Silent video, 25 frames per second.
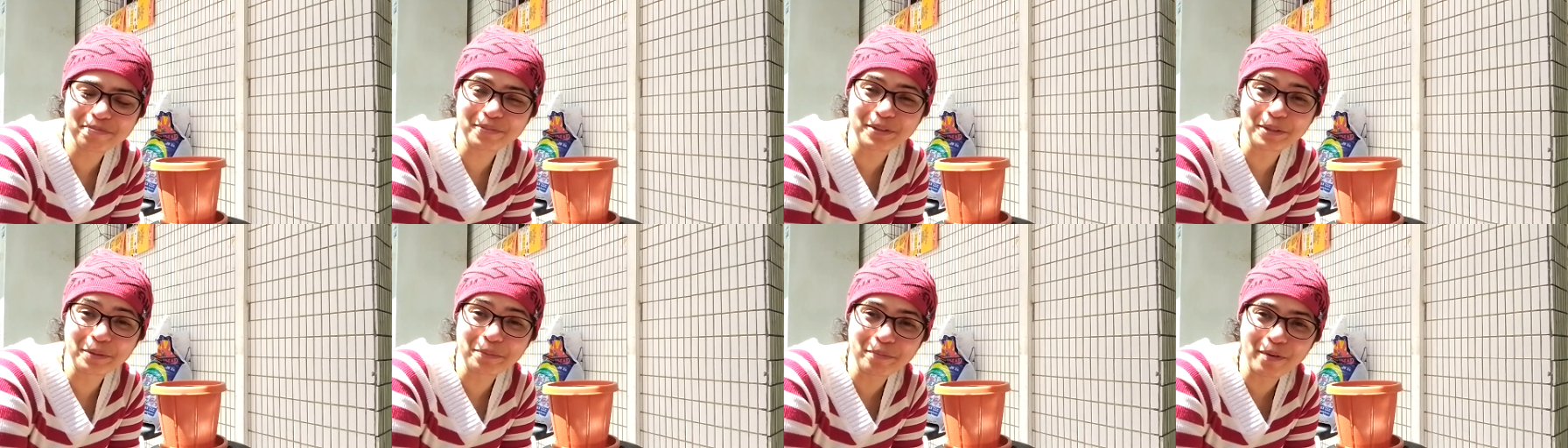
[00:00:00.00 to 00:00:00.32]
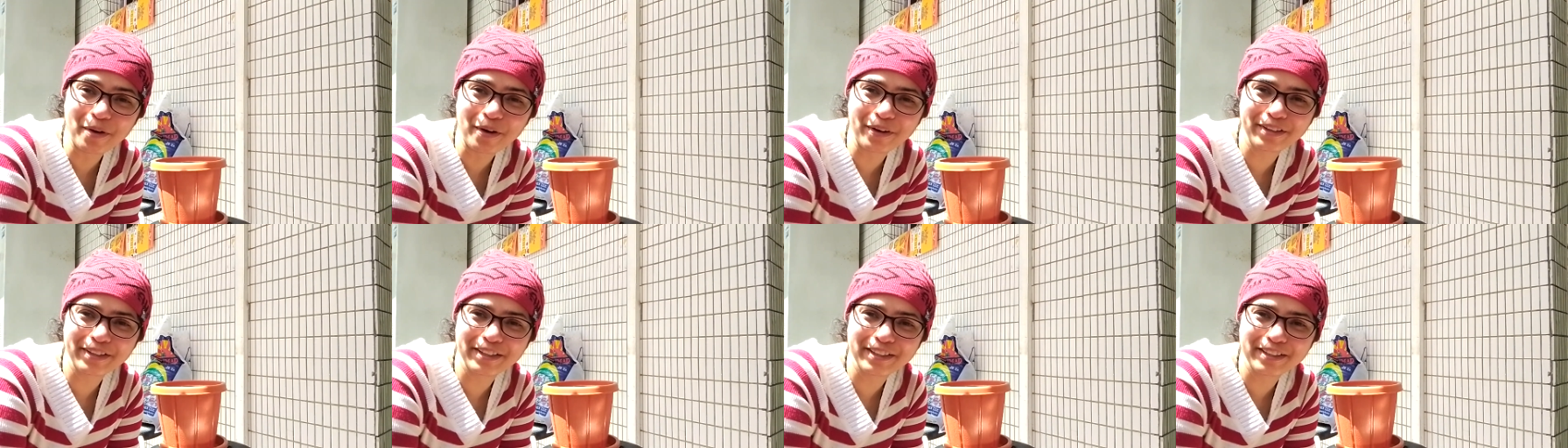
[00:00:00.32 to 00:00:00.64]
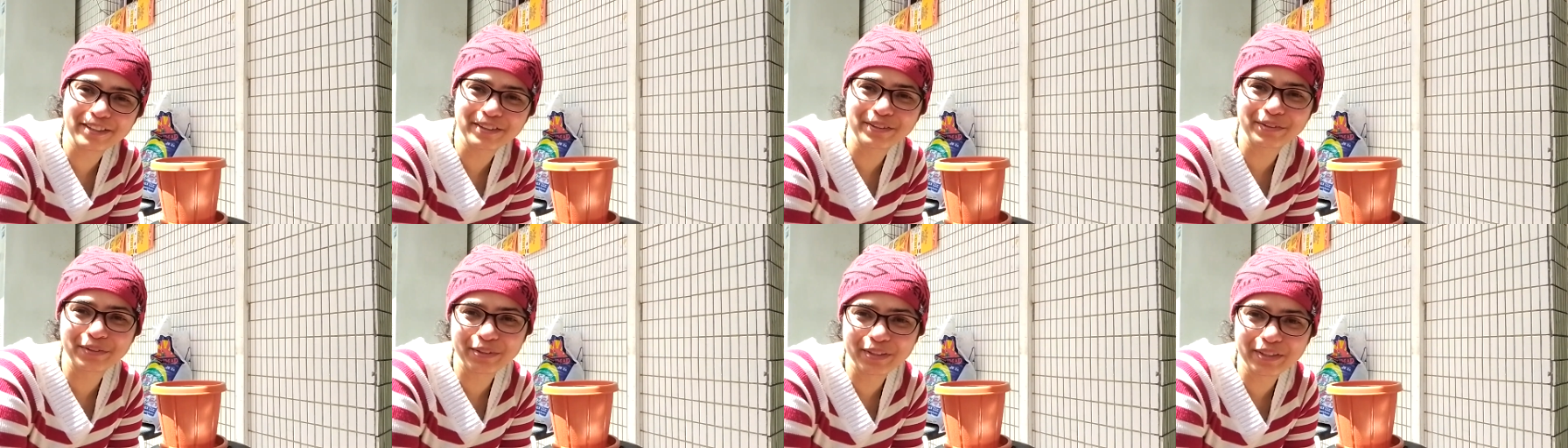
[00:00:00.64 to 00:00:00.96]
Good
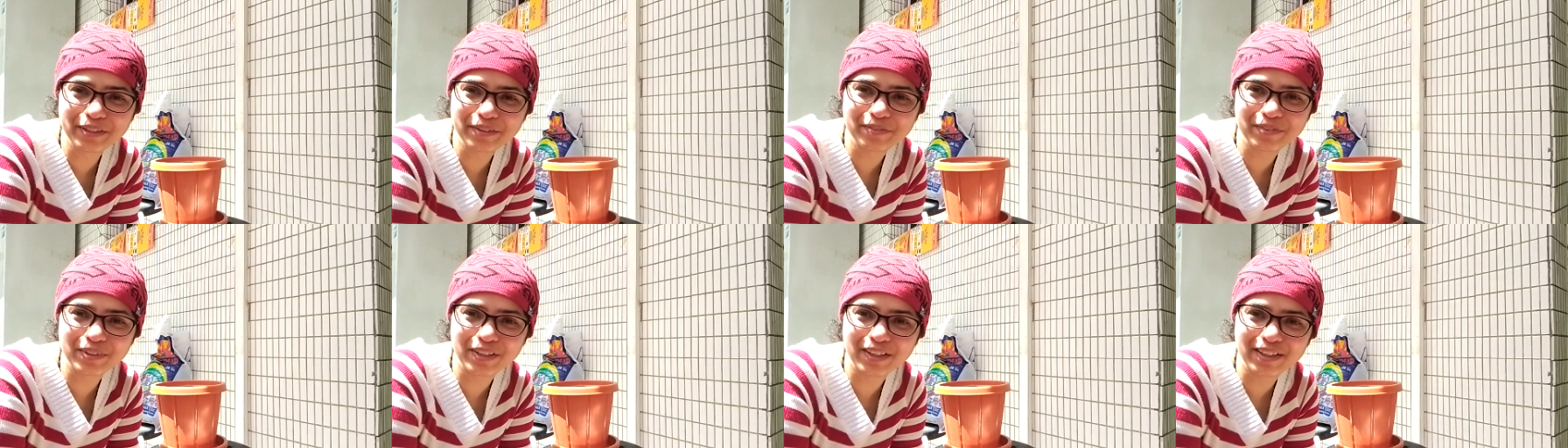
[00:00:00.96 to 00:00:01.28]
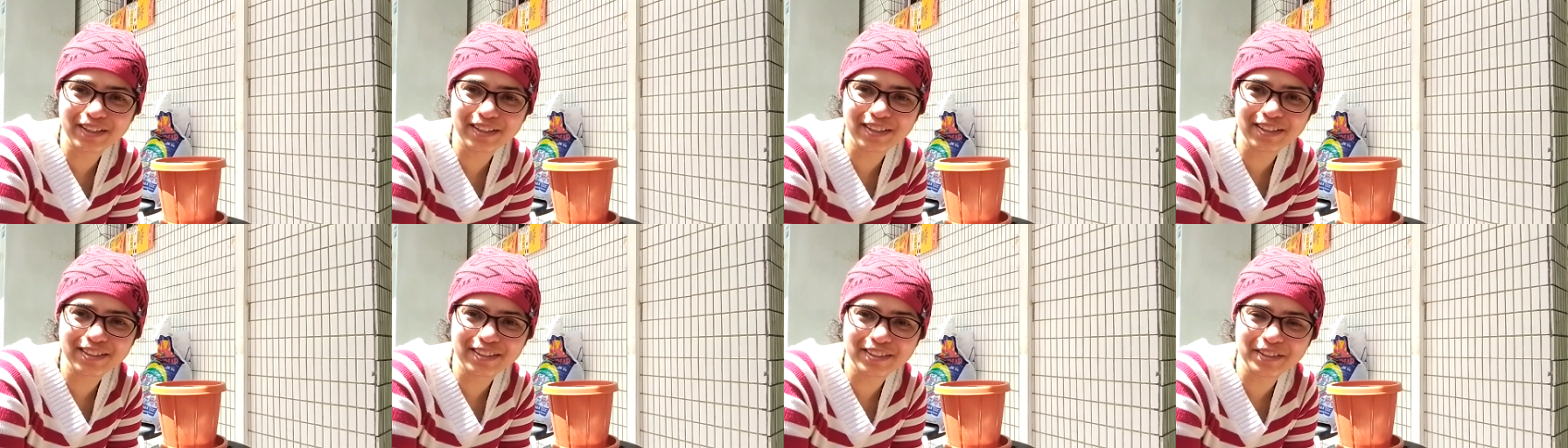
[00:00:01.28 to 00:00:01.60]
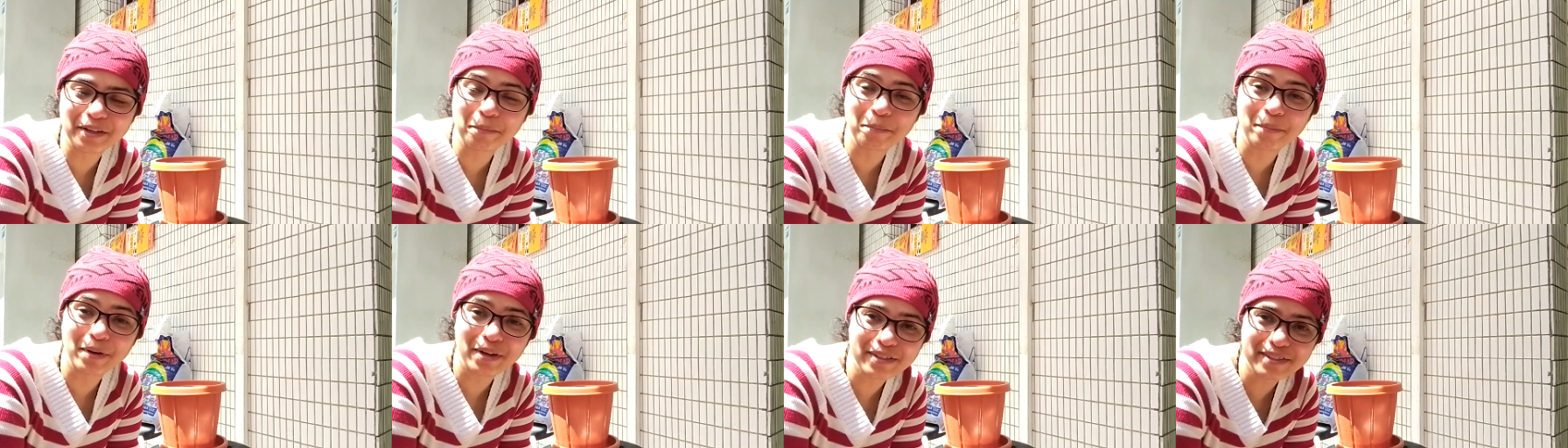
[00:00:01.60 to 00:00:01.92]
morning, good evening,
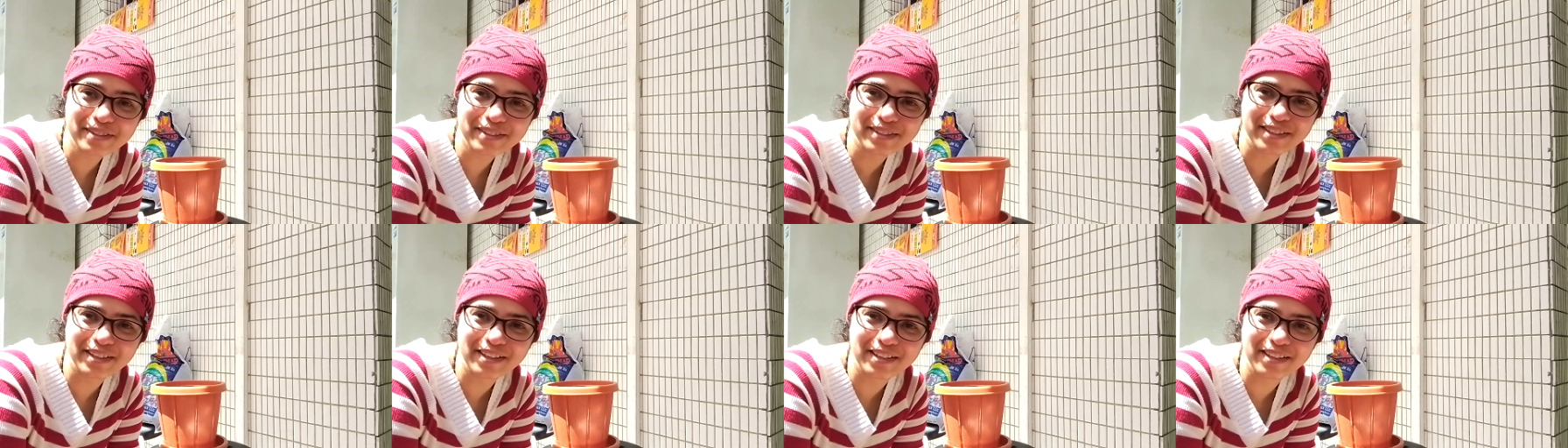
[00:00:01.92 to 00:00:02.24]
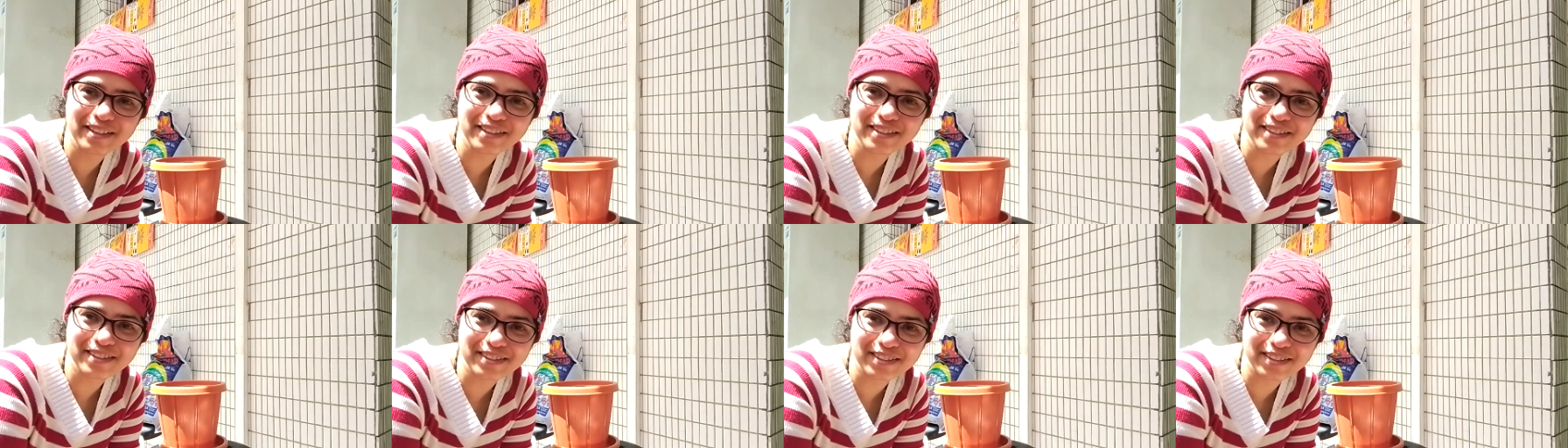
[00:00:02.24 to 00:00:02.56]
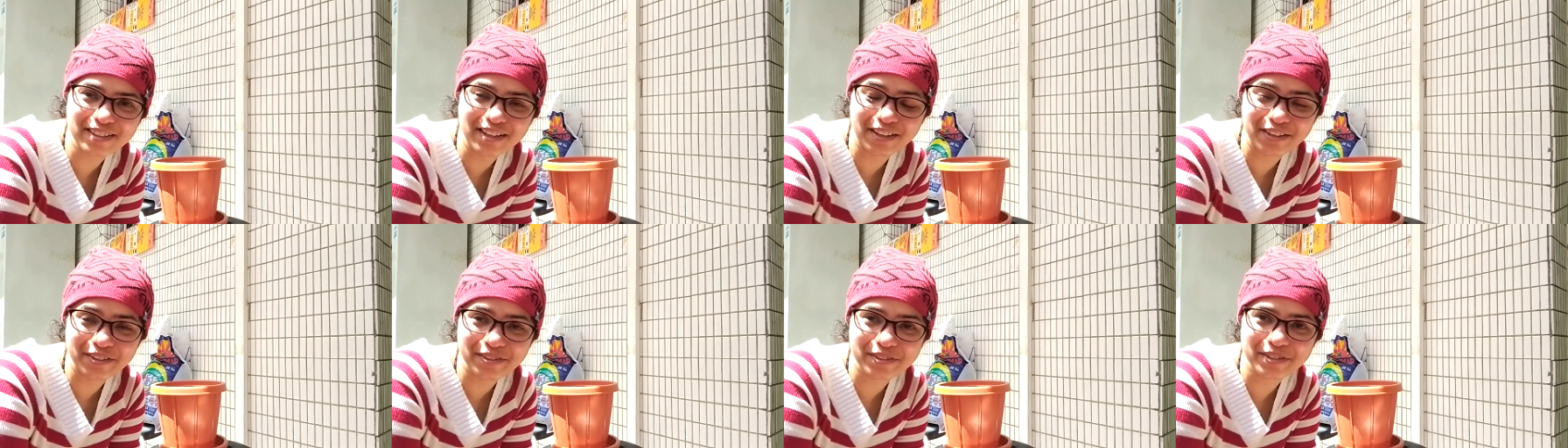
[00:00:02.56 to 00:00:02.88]
namaste,
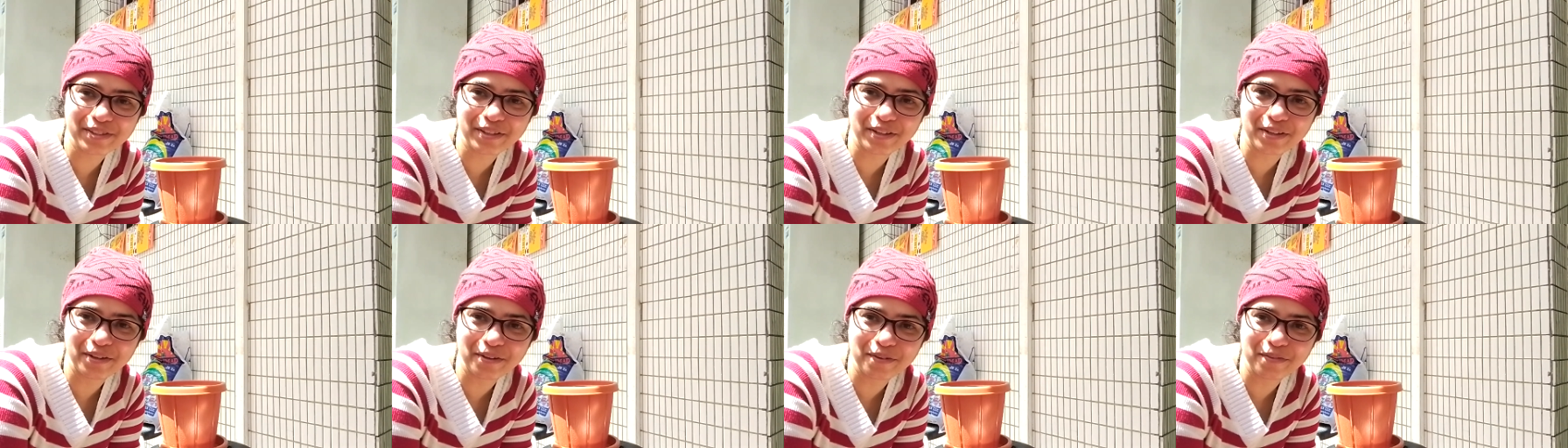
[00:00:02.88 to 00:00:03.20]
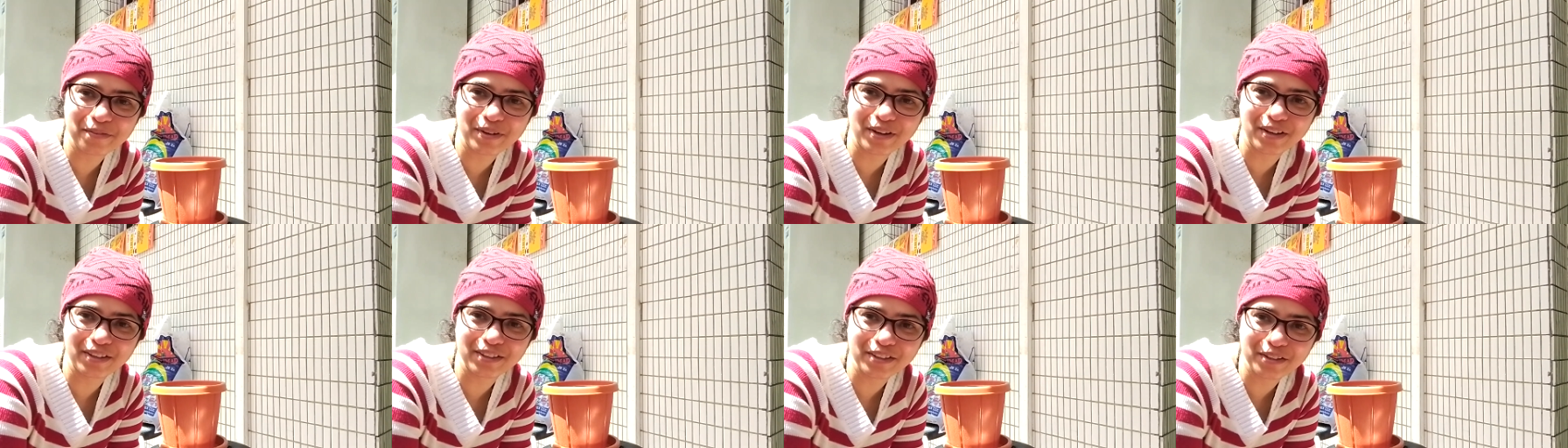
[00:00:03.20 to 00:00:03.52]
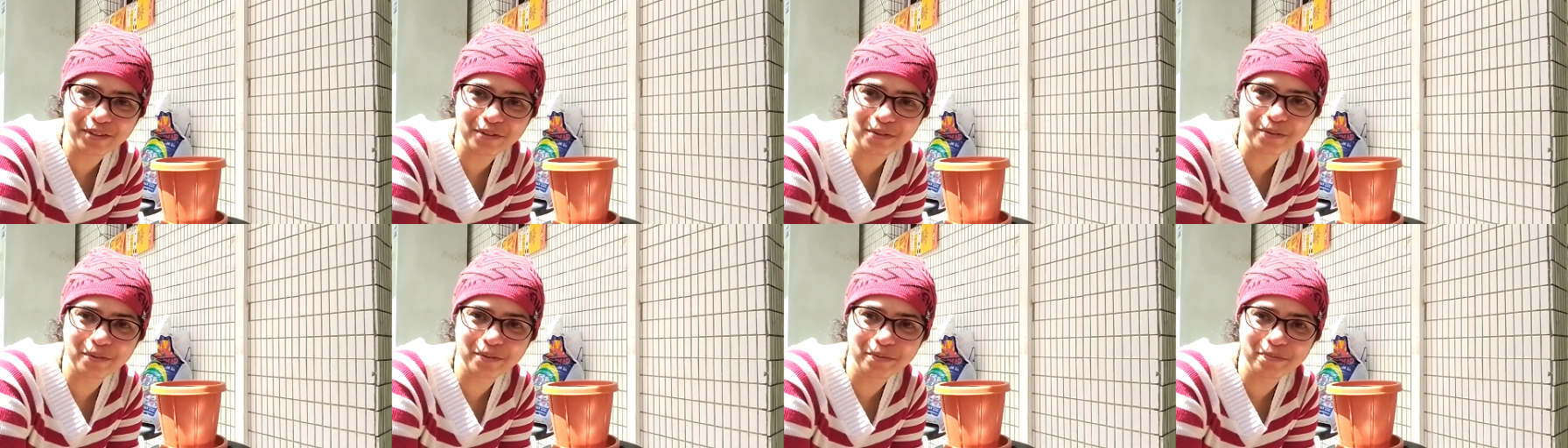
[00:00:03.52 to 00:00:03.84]
assalamu
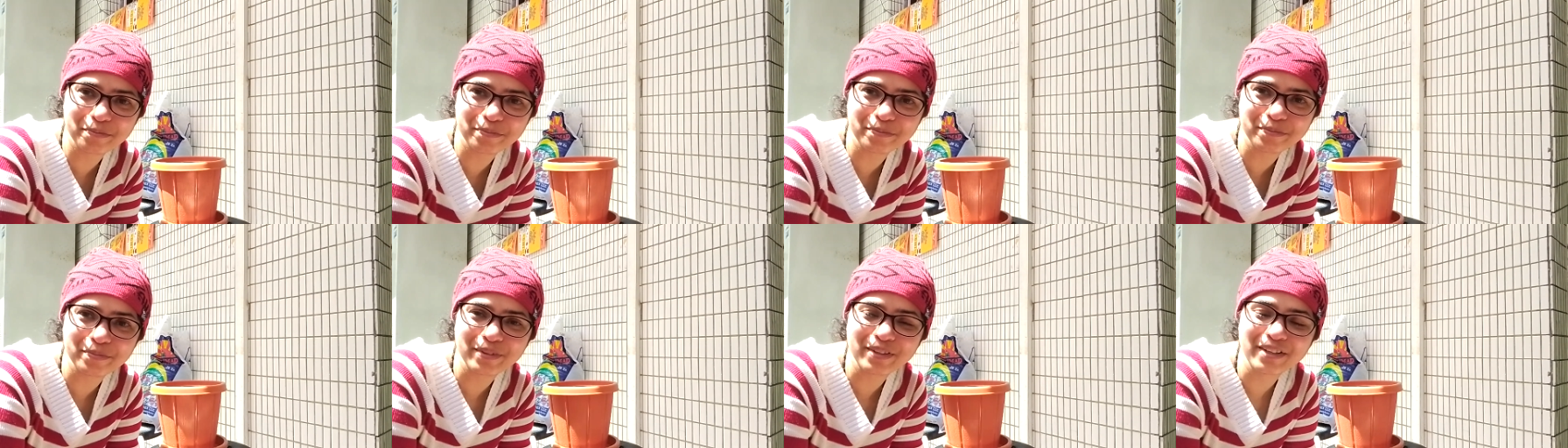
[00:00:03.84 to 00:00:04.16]
alaikum,